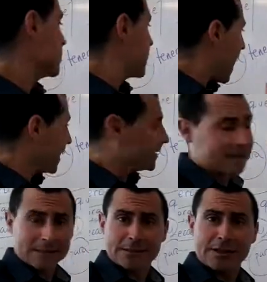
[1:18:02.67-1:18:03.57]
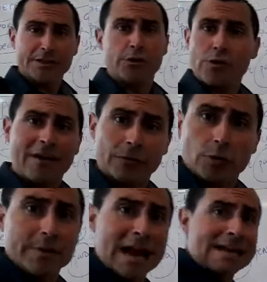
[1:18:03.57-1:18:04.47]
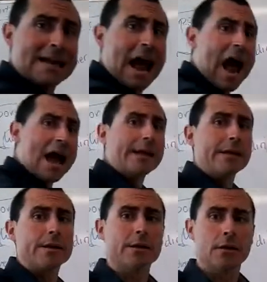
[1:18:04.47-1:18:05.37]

Guide. As a teacher, you have to be a guide.